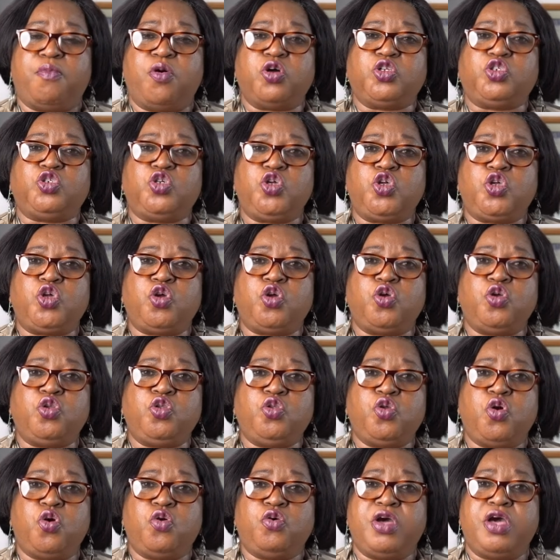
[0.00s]
but do you
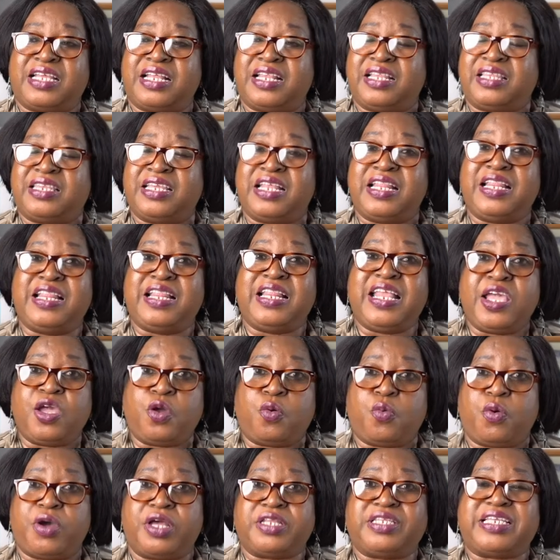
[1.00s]
know the
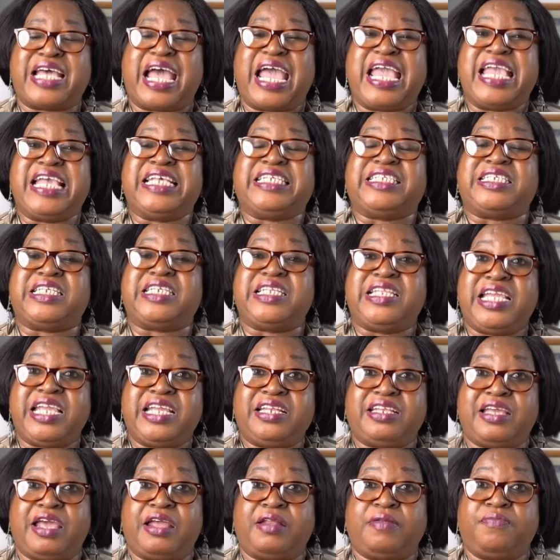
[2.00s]
lingua that is
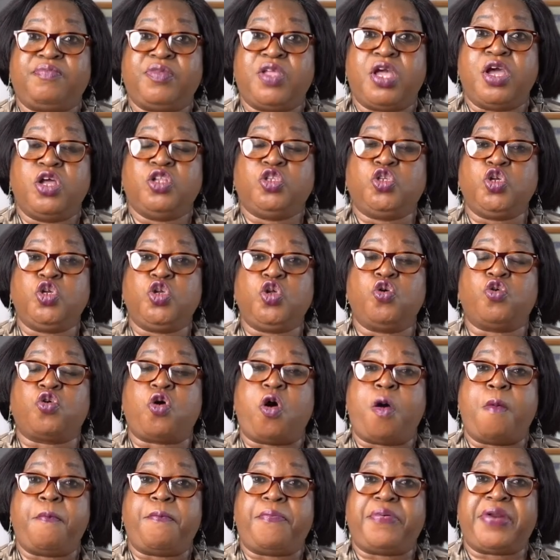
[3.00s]
needed? Do you
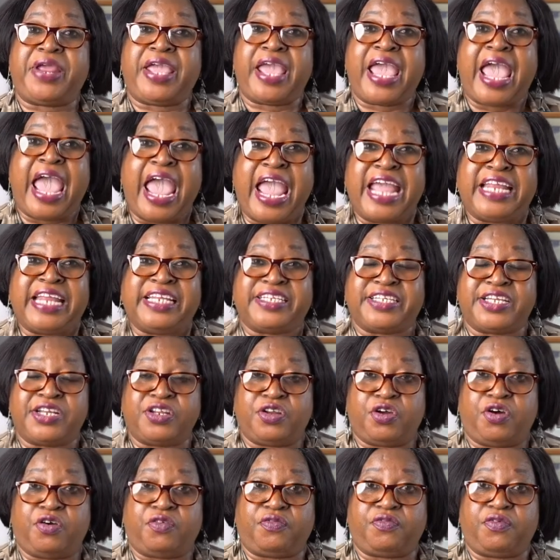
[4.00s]
comprehend
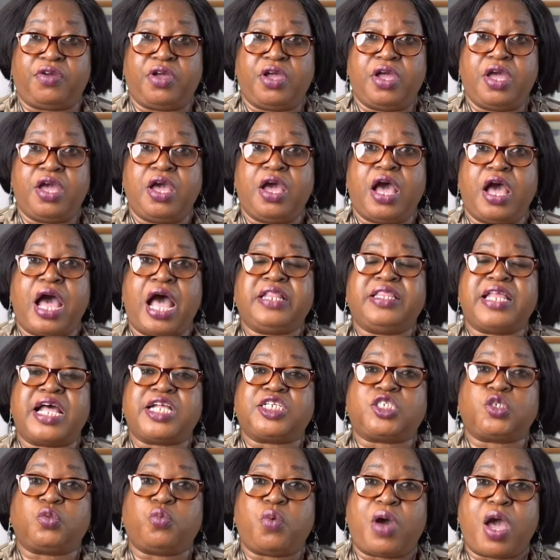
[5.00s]
enough? And
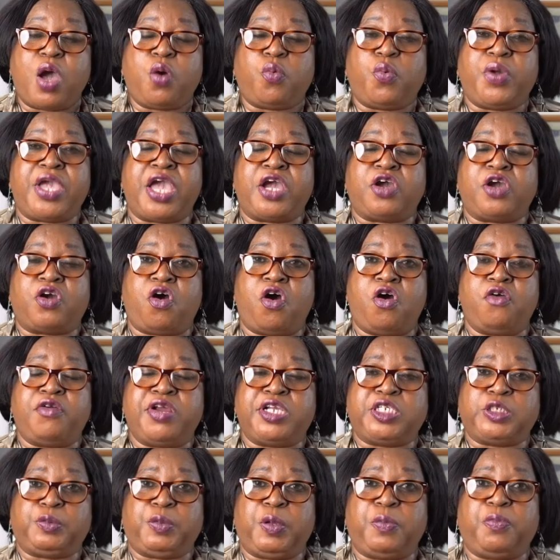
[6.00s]
that's why we
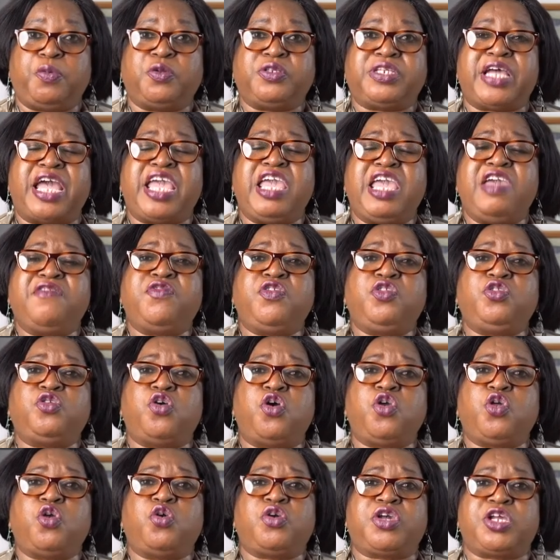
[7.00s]
encourage people that even
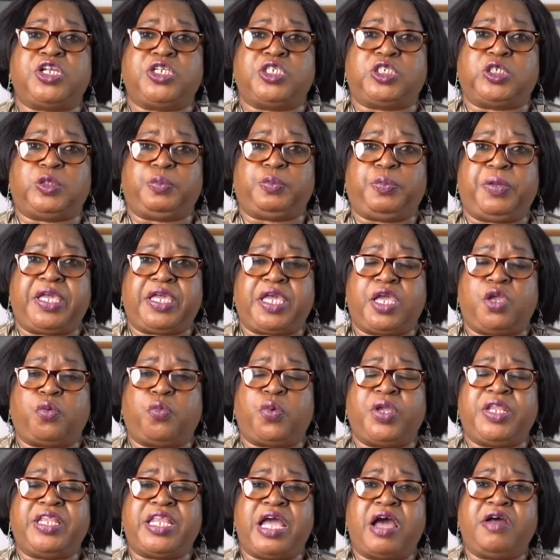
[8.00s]
though you can speak it,
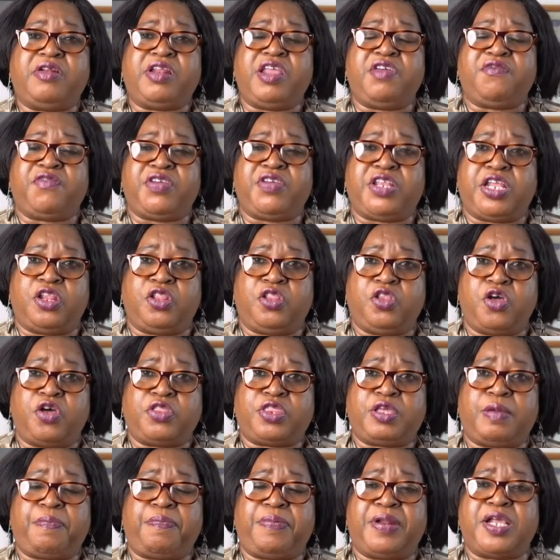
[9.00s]
we now live in
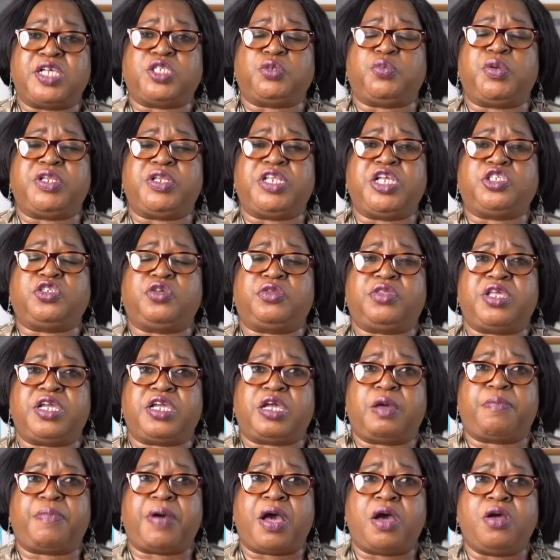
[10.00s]
another place. We need to
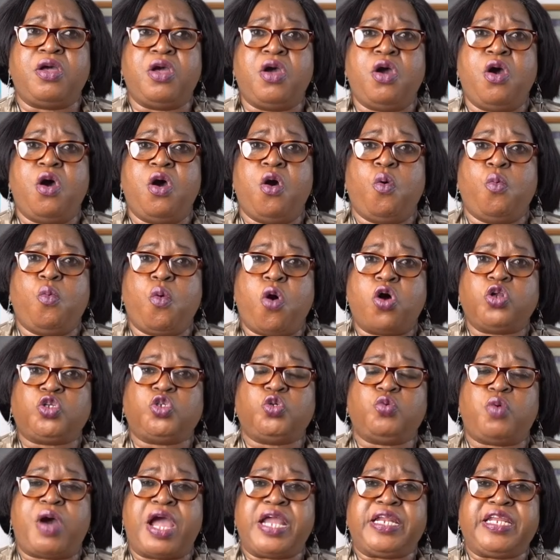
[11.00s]
think about, what
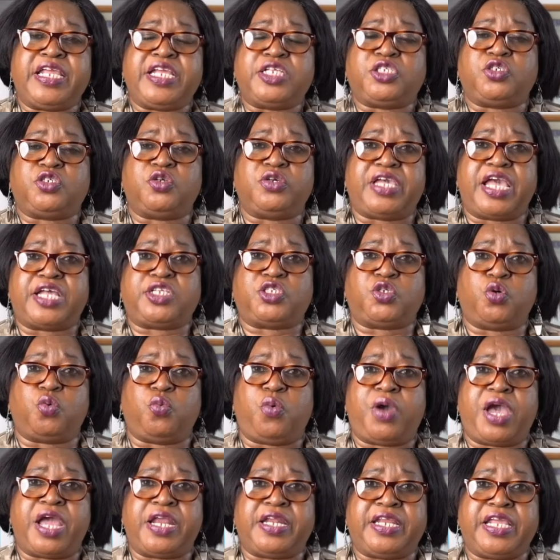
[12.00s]
do I need to get to
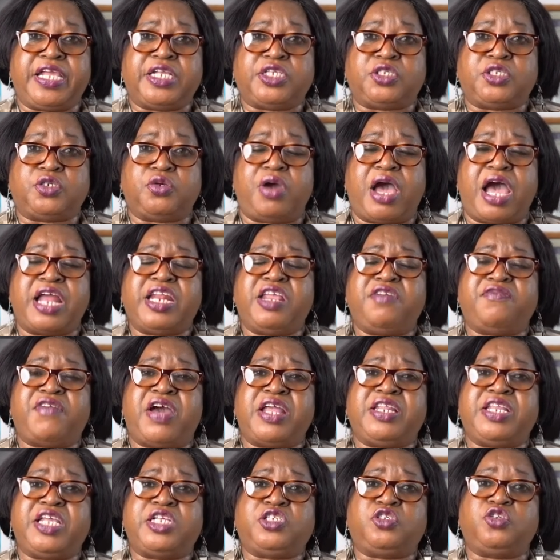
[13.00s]
where I need to? And if
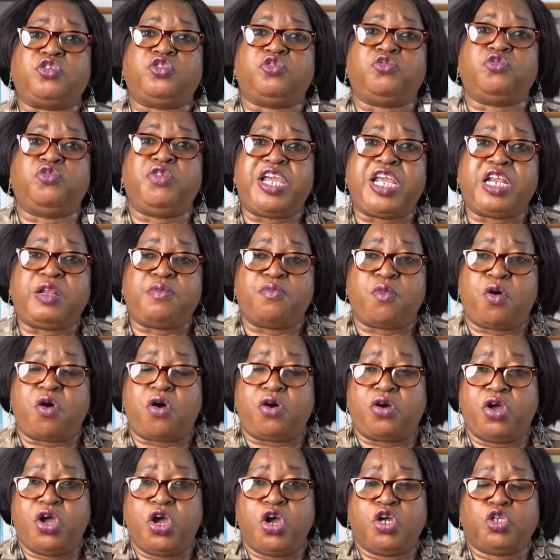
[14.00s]
I need to read
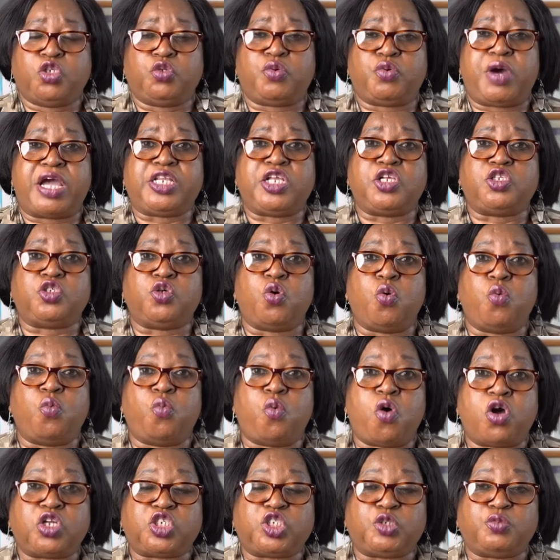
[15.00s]
more, do I need to
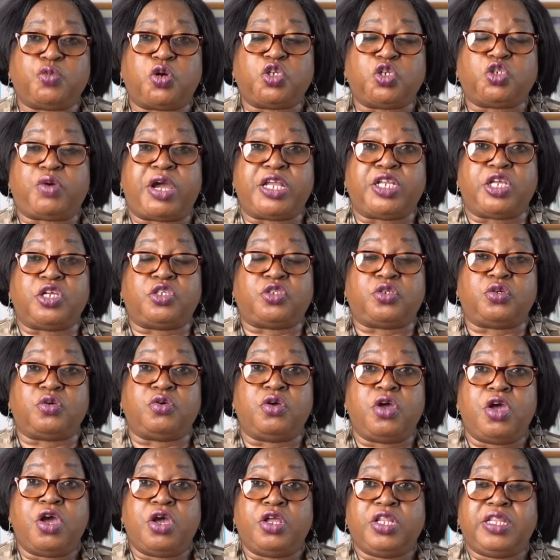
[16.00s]
watch more? Do I need
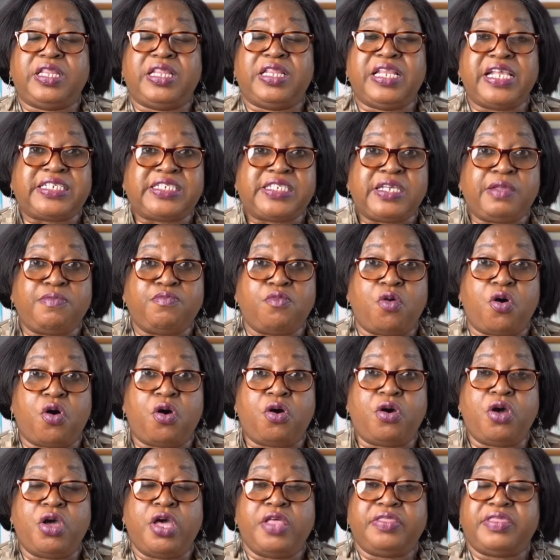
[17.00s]
to listen
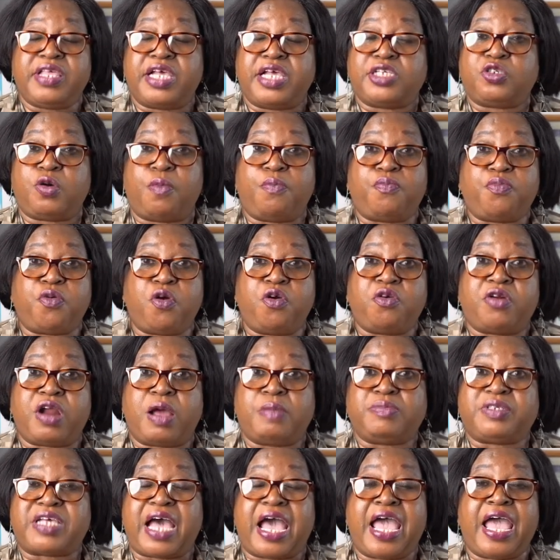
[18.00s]
more? There's some
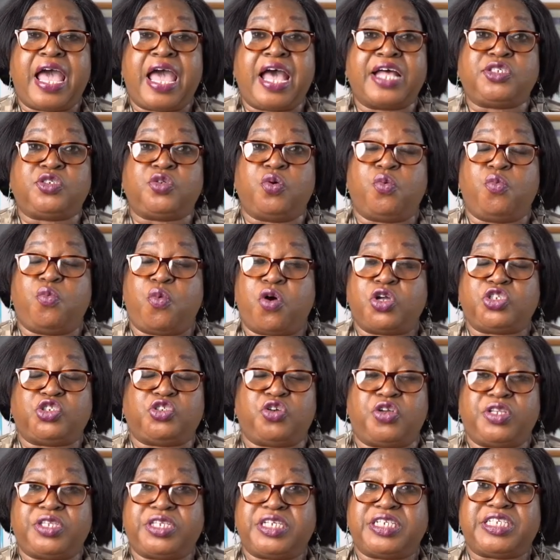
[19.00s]
programs I had to
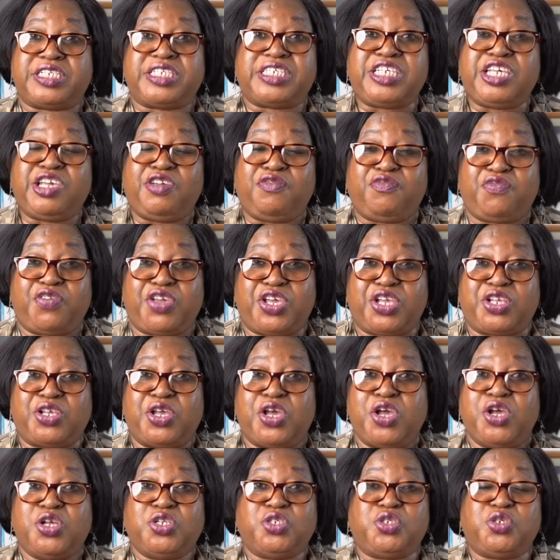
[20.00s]
watch on the TV
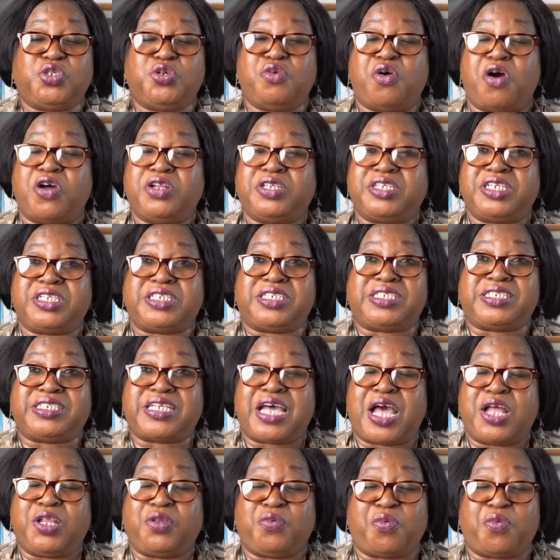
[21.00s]
to
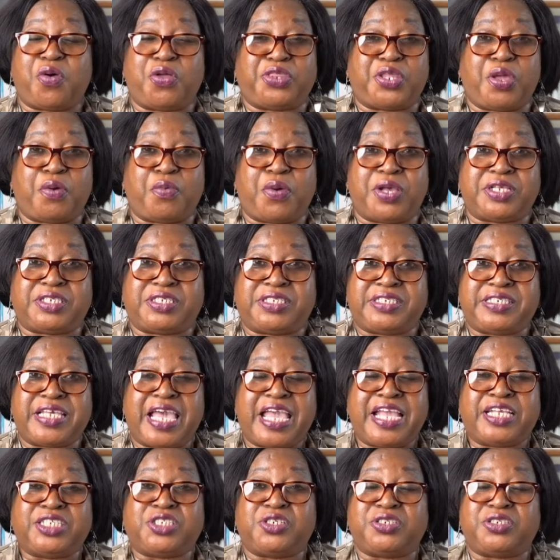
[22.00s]
understand what they were
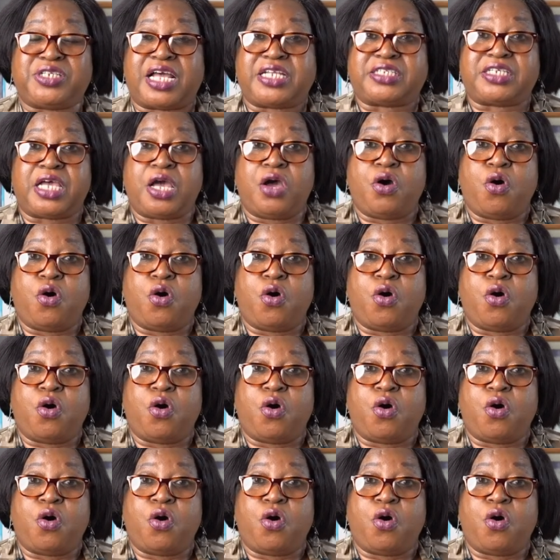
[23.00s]
saying so that,